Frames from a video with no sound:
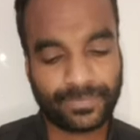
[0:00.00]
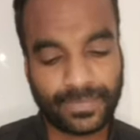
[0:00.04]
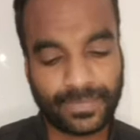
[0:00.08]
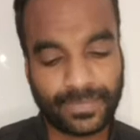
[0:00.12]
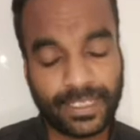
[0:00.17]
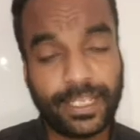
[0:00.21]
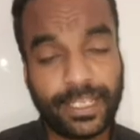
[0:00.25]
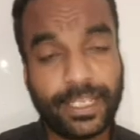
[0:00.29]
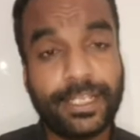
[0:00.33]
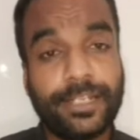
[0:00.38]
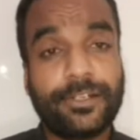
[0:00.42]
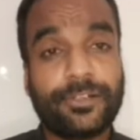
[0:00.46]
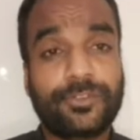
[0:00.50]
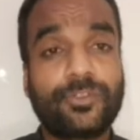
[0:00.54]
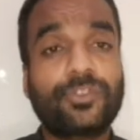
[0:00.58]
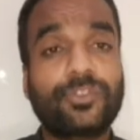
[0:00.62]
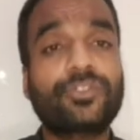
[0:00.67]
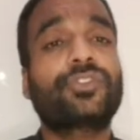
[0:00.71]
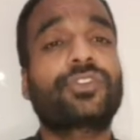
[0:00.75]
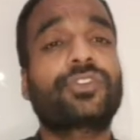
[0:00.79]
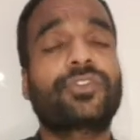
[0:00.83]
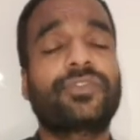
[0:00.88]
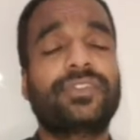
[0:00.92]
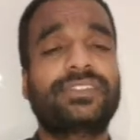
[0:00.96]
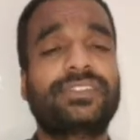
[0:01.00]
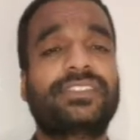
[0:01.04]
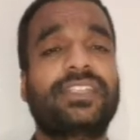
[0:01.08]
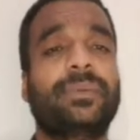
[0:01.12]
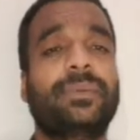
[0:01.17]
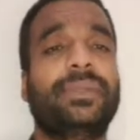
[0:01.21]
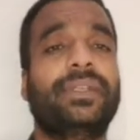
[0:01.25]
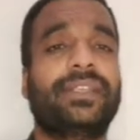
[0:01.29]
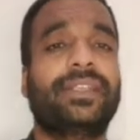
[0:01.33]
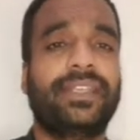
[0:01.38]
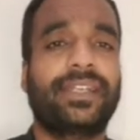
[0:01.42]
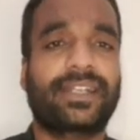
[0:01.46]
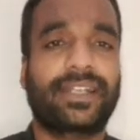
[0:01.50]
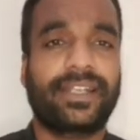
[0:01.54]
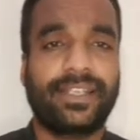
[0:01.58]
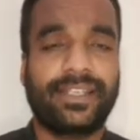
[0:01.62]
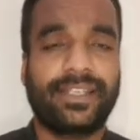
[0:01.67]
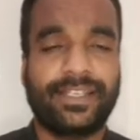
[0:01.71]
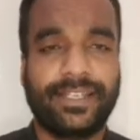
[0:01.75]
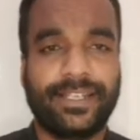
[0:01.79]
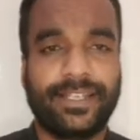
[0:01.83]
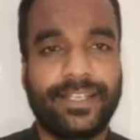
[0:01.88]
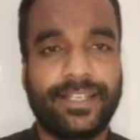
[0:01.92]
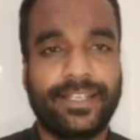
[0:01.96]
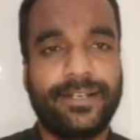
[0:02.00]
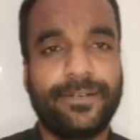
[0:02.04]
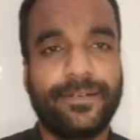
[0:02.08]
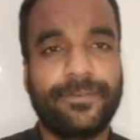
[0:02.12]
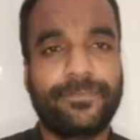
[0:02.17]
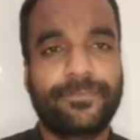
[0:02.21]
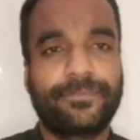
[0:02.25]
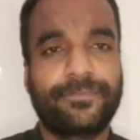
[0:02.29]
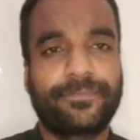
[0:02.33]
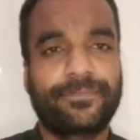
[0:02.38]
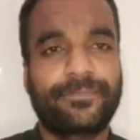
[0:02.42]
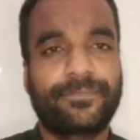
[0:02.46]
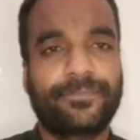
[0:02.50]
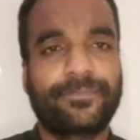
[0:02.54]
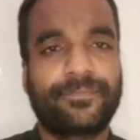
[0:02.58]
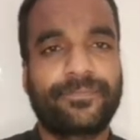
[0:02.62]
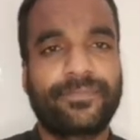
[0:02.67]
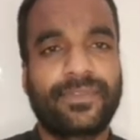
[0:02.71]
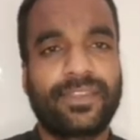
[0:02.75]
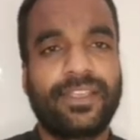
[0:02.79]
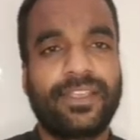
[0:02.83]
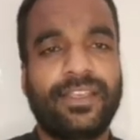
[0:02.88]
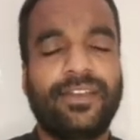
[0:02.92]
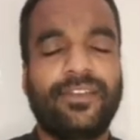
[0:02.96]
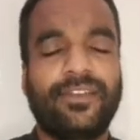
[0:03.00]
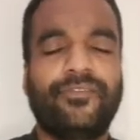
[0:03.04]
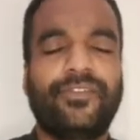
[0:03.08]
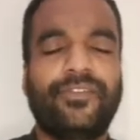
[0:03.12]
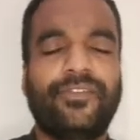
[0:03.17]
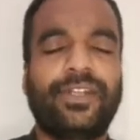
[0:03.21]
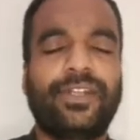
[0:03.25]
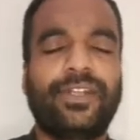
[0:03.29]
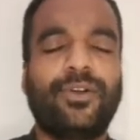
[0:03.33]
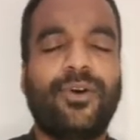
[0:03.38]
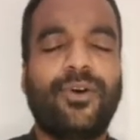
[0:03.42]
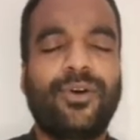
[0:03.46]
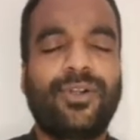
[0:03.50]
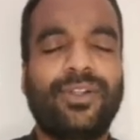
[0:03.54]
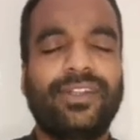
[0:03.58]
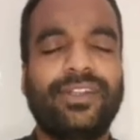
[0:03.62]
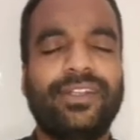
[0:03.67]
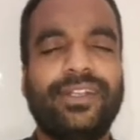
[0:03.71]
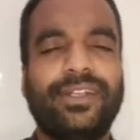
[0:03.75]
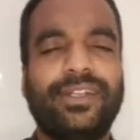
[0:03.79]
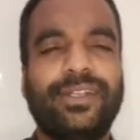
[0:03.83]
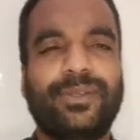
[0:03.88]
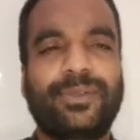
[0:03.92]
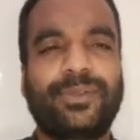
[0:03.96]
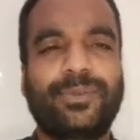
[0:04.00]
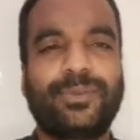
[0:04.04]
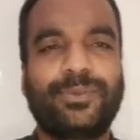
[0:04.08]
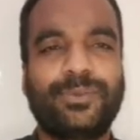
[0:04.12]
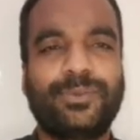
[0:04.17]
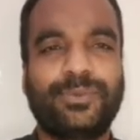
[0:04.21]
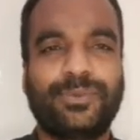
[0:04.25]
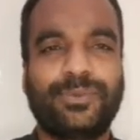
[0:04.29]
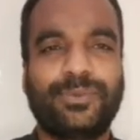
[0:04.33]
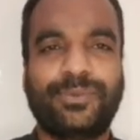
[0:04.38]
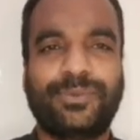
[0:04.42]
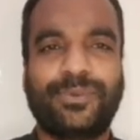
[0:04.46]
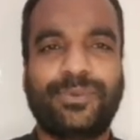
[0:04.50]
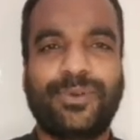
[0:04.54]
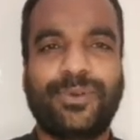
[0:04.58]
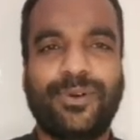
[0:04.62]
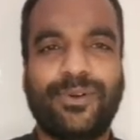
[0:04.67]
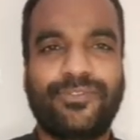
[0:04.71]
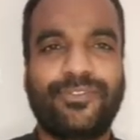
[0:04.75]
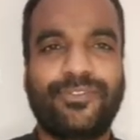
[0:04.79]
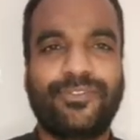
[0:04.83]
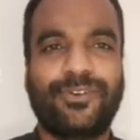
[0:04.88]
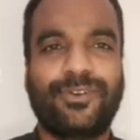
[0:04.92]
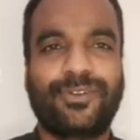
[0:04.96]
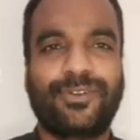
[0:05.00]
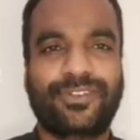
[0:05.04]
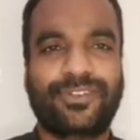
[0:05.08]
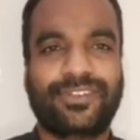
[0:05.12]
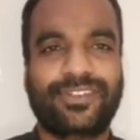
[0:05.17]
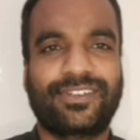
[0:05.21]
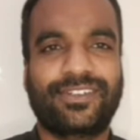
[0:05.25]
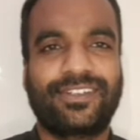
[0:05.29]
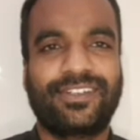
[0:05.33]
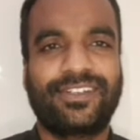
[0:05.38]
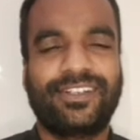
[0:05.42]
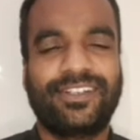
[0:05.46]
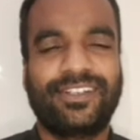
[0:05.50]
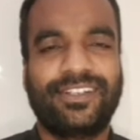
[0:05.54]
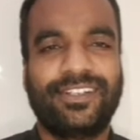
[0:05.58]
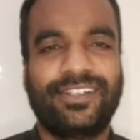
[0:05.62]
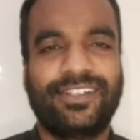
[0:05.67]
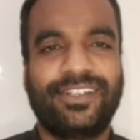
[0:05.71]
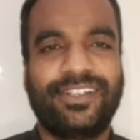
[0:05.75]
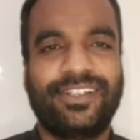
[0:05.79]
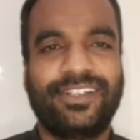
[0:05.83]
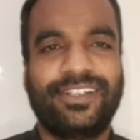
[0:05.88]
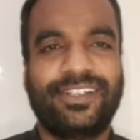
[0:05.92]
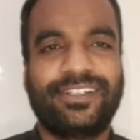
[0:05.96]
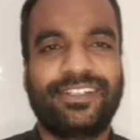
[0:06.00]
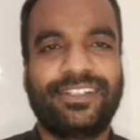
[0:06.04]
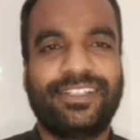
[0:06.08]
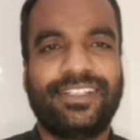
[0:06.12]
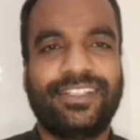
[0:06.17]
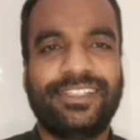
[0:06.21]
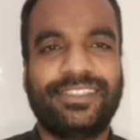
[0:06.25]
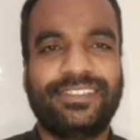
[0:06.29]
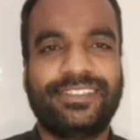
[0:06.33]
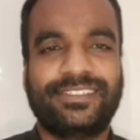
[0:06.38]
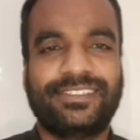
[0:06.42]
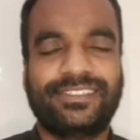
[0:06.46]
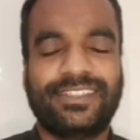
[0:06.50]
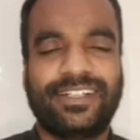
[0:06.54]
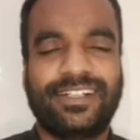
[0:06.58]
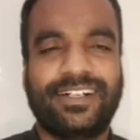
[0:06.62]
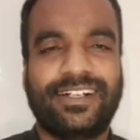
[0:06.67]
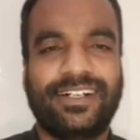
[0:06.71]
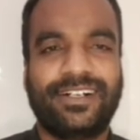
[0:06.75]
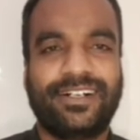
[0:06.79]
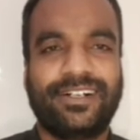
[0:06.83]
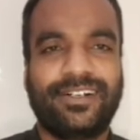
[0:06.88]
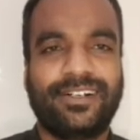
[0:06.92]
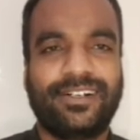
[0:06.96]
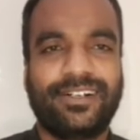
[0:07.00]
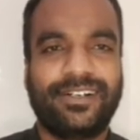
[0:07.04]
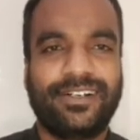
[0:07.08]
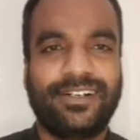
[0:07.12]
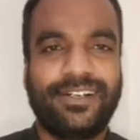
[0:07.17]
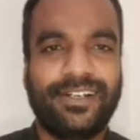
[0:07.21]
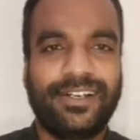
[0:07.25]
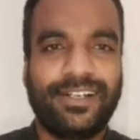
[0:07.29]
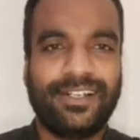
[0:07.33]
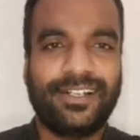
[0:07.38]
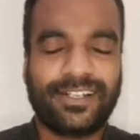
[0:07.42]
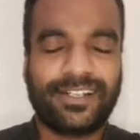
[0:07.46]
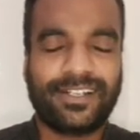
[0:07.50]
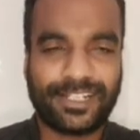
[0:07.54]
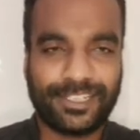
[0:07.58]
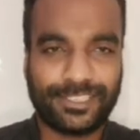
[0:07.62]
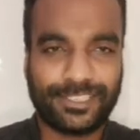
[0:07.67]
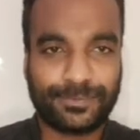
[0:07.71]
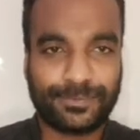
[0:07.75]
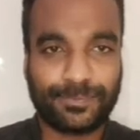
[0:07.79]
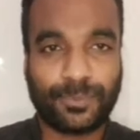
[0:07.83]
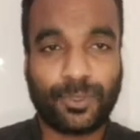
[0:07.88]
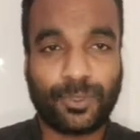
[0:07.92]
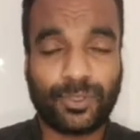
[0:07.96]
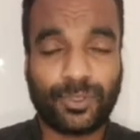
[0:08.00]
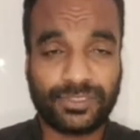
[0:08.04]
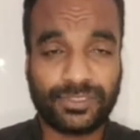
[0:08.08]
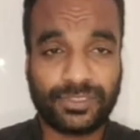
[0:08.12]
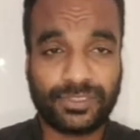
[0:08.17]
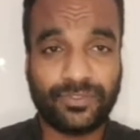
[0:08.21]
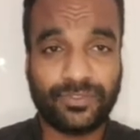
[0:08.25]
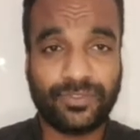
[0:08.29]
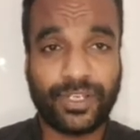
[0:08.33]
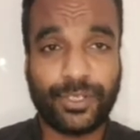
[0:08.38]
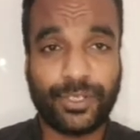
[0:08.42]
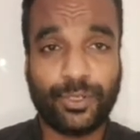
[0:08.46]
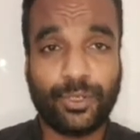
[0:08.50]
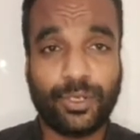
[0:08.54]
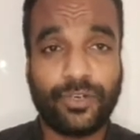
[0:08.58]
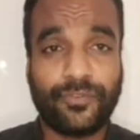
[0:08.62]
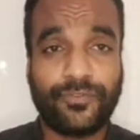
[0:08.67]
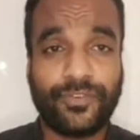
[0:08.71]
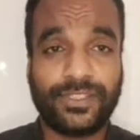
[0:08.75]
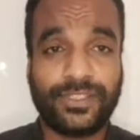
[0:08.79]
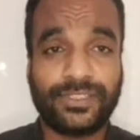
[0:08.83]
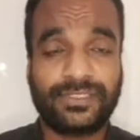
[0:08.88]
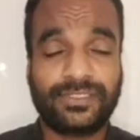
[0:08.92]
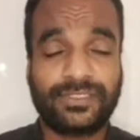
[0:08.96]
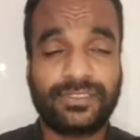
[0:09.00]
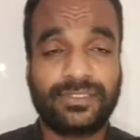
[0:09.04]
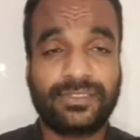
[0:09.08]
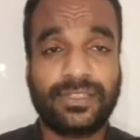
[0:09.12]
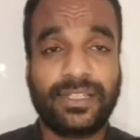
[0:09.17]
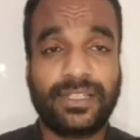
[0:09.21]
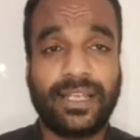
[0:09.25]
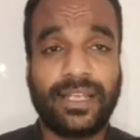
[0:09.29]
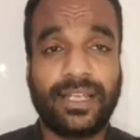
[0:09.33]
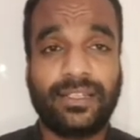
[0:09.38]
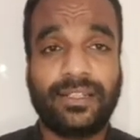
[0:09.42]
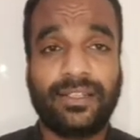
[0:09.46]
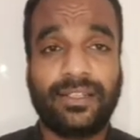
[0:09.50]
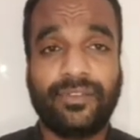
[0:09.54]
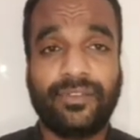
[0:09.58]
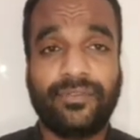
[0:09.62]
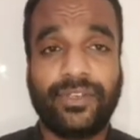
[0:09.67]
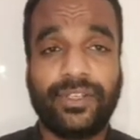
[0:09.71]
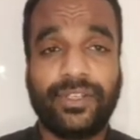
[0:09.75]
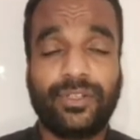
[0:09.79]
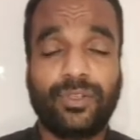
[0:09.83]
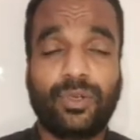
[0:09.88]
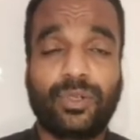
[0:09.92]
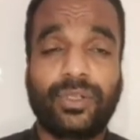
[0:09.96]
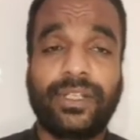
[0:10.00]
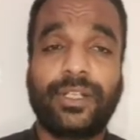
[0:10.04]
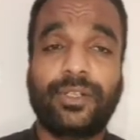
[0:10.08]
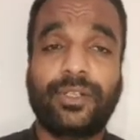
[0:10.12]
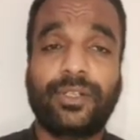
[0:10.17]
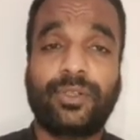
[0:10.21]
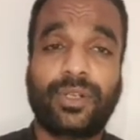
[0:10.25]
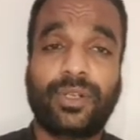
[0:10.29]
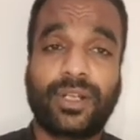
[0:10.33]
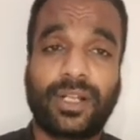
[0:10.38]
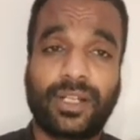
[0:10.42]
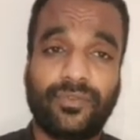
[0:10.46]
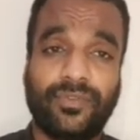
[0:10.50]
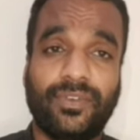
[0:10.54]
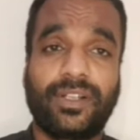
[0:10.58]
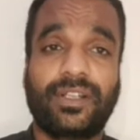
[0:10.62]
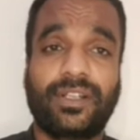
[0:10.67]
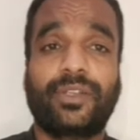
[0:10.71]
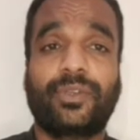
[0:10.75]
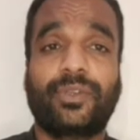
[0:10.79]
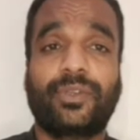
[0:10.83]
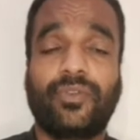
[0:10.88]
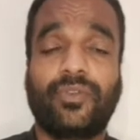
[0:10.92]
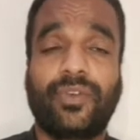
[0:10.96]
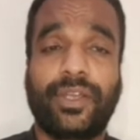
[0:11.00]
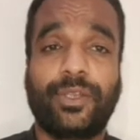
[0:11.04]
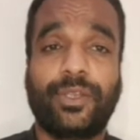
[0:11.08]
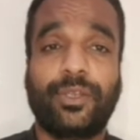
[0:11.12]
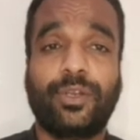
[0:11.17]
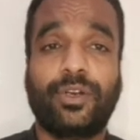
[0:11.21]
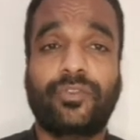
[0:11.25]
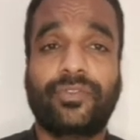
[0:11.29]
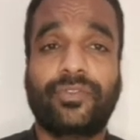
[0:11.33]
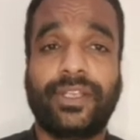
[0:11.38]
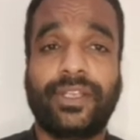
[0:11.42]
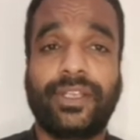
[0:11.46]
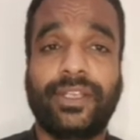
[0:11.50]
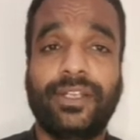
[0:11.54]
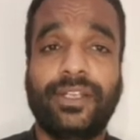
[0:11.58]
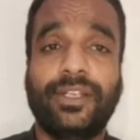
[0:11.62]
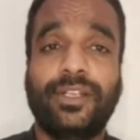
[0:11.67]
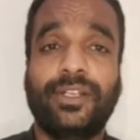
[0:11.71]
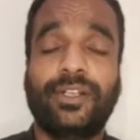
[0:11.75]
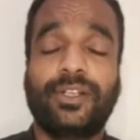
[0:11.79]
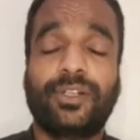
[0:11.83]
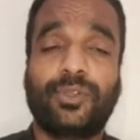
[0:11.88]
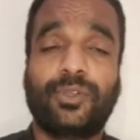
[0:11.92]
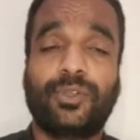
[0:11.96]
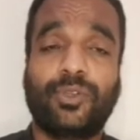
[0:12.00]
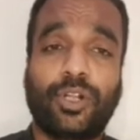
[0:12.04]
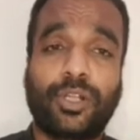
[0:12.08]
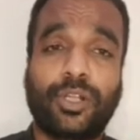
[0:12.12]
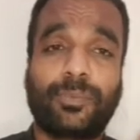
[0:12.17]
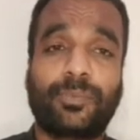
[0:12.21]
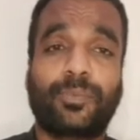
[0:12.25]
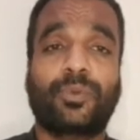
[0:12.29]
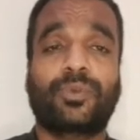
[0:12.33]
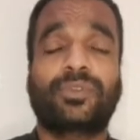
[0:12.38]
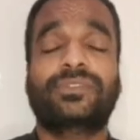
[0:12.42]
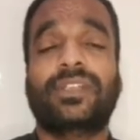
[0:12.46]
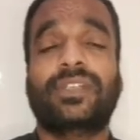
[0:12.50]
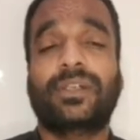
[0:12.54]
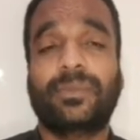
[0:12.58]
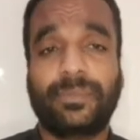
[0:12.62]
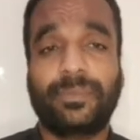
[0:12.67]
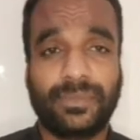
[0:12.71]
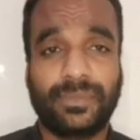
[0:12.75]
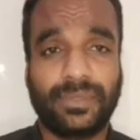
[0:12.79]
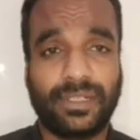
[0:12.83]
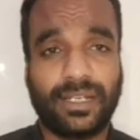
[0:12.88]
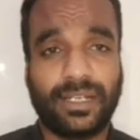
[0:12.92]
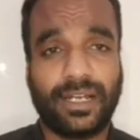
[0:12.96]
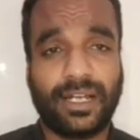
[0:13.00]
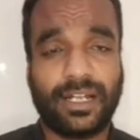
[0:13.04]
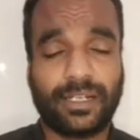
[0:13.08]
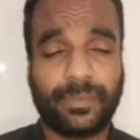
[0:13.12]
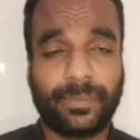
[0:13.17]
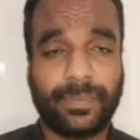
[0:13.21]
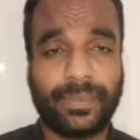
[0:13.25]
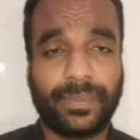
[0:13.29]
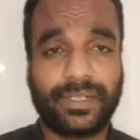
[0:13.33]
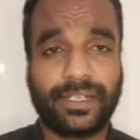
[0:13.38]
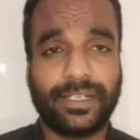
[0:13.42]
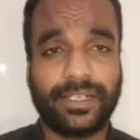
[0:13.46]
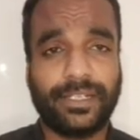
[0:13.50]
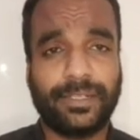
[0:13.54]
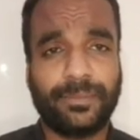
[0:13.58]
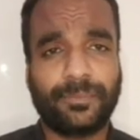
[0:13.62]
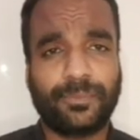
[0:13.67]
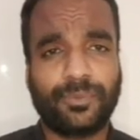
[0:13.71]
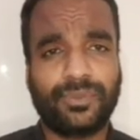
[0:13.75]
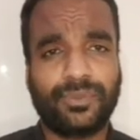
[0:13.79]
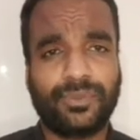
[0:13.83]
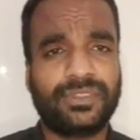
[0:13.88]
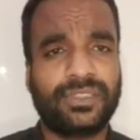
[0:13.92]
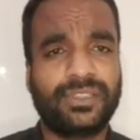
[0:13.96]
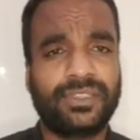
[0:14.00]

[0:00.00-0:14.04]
In ROUTH HURWITZ stability criteria, we don't need to go for these response y of s, and we don't need to convert it to y of t. Don't put some arbitrary inputs.